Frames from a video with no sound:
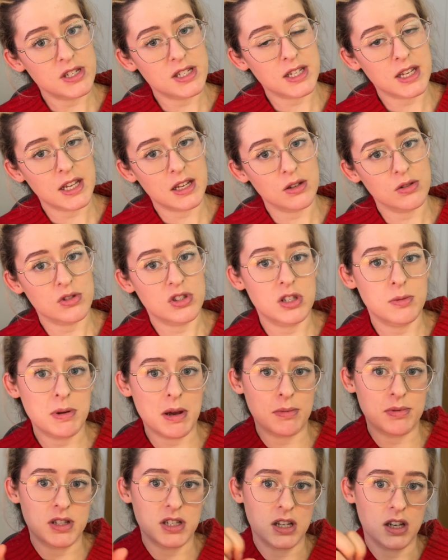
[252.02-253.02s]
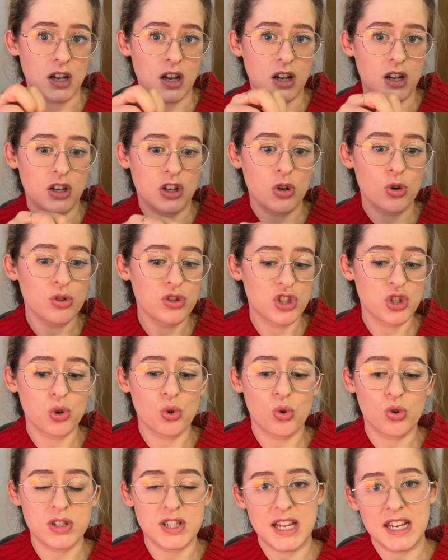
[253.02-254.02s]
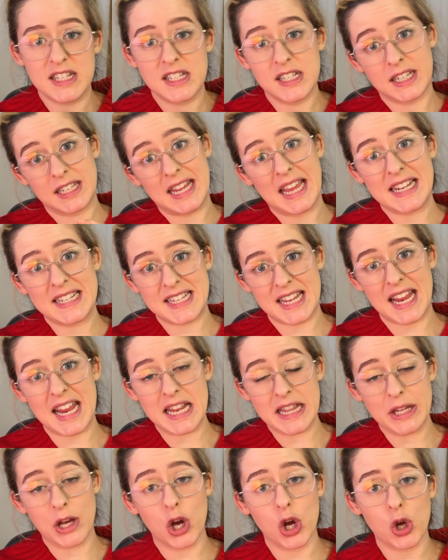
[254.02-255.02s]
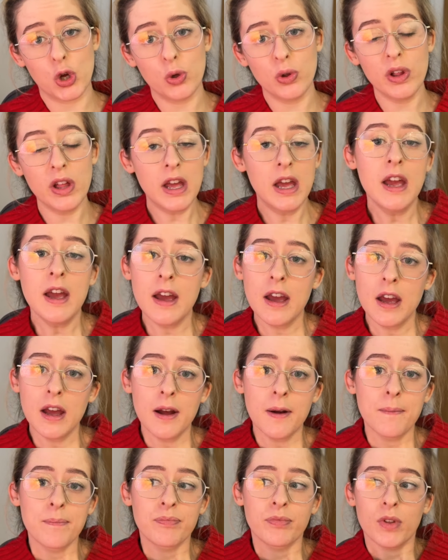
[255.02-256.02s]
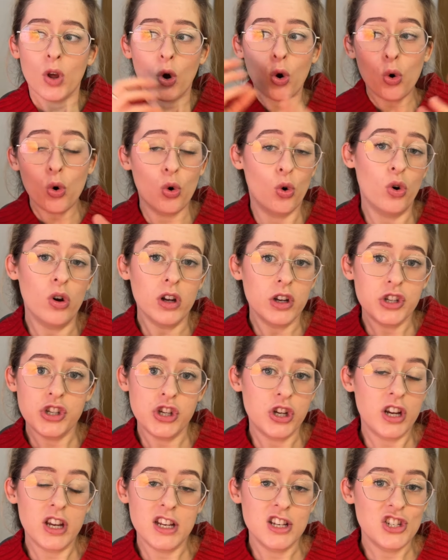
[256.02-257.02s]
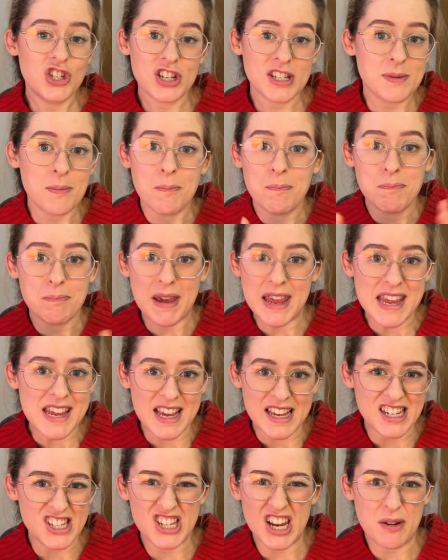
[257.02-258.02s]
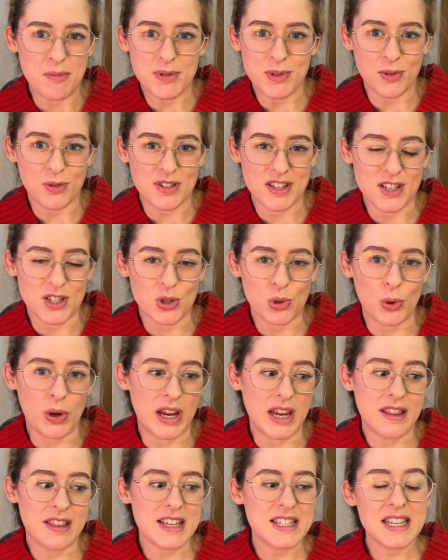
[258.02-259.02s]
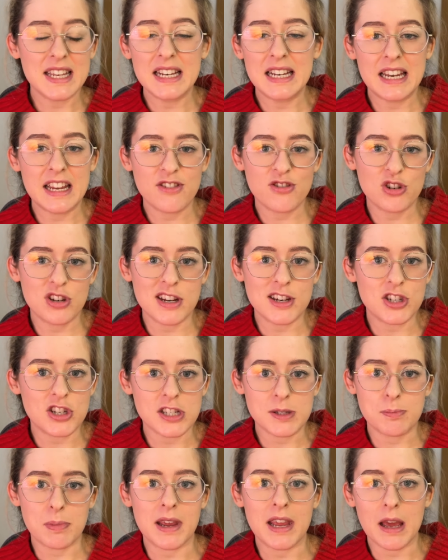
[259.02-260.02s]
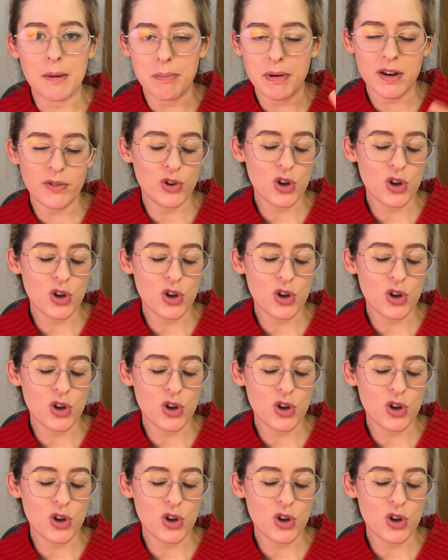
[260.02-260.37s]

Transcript: skills to be able to contort it to get it in the hole or you can just make a shape sorting toy. This can literally just be a bit of